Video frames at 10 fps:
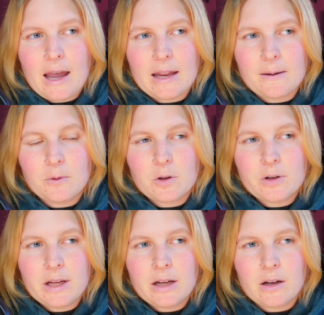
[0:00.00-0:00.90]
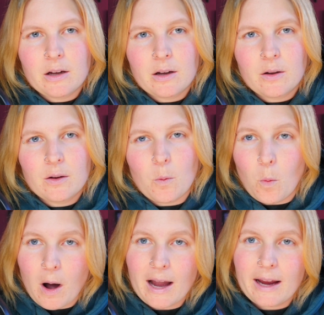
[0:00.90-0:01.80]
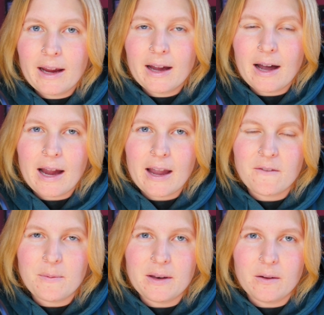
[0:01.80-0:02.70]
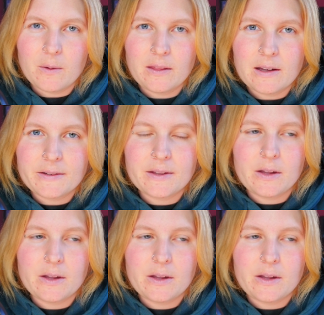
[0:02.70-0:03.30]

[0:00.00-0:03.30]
And I'm learning why I have been doing this.